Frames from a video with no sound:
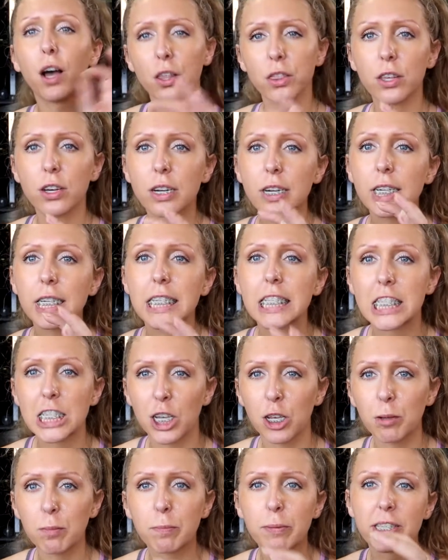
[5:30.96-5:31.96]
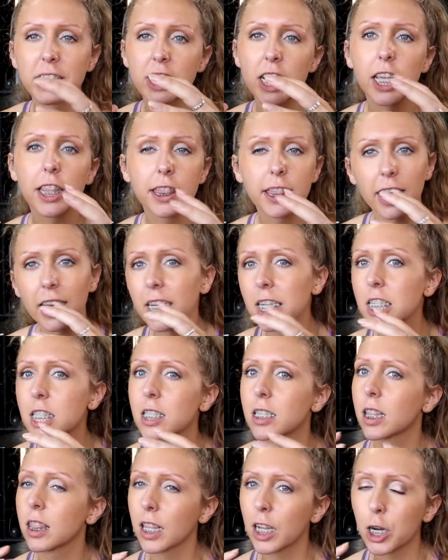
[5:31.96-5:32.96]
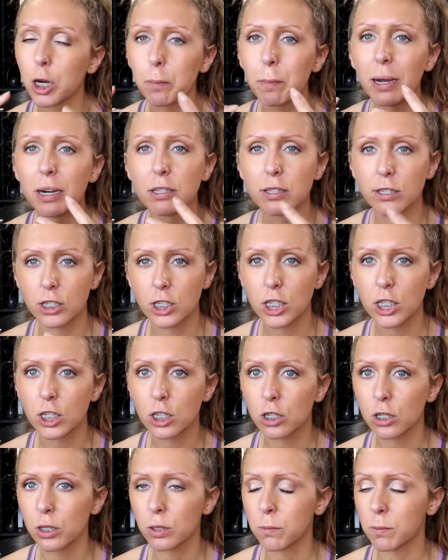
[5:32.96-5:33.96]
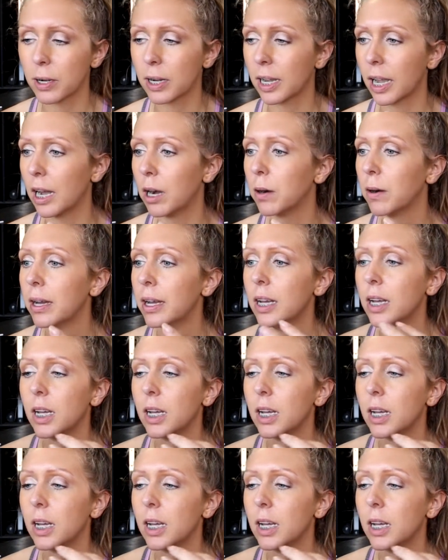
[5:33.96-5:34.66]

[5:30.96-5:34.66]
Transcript: other tips and things to think about during a glute workout: